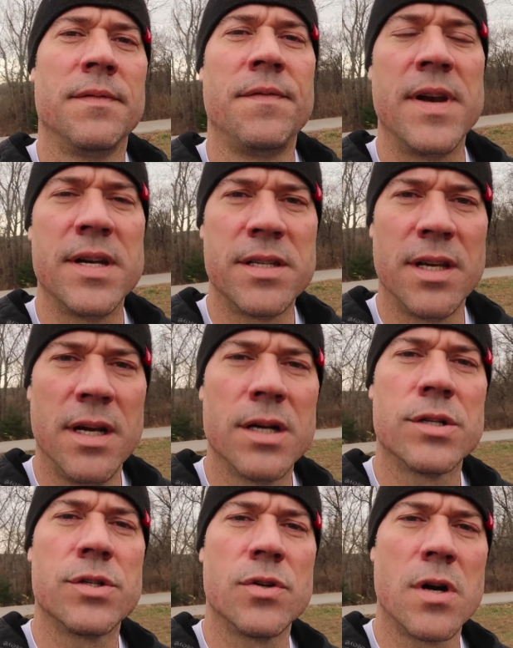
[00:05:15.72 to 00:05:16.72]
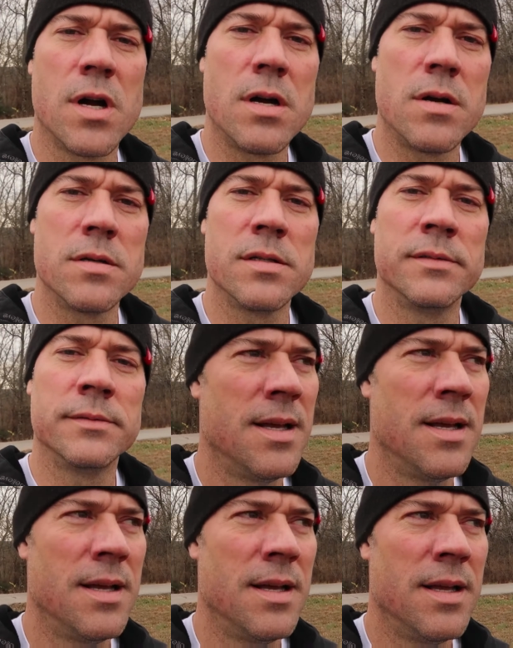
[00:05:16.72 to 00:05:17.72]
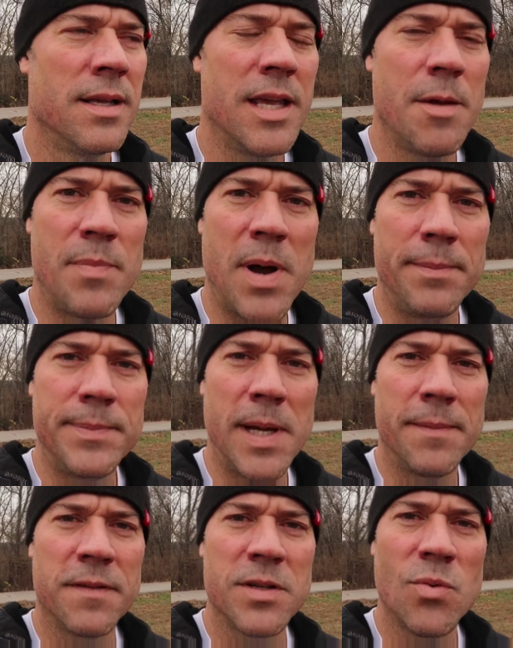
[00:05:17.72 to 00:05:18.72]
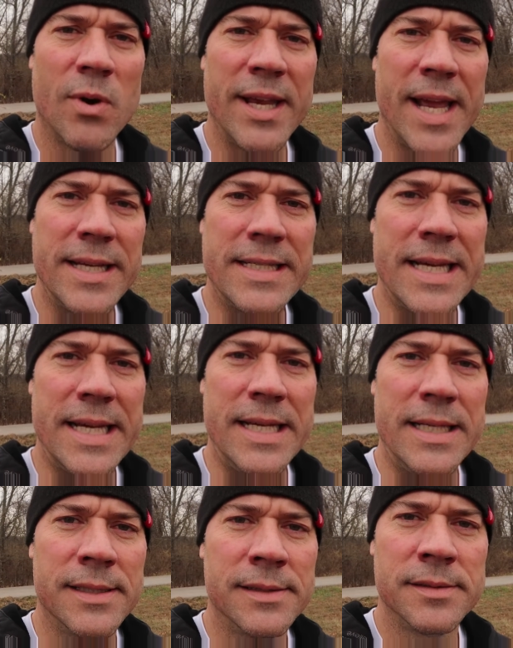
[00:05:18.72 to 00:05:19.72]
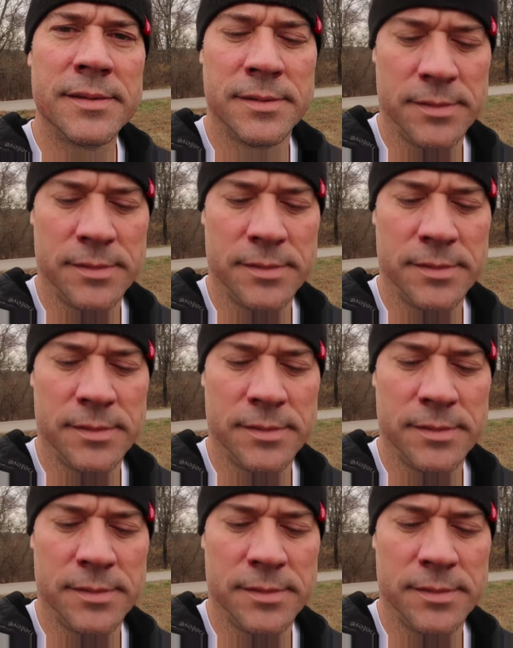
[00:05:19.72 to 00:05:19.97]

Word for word: Finish the year strong. Get pumped up for 2018.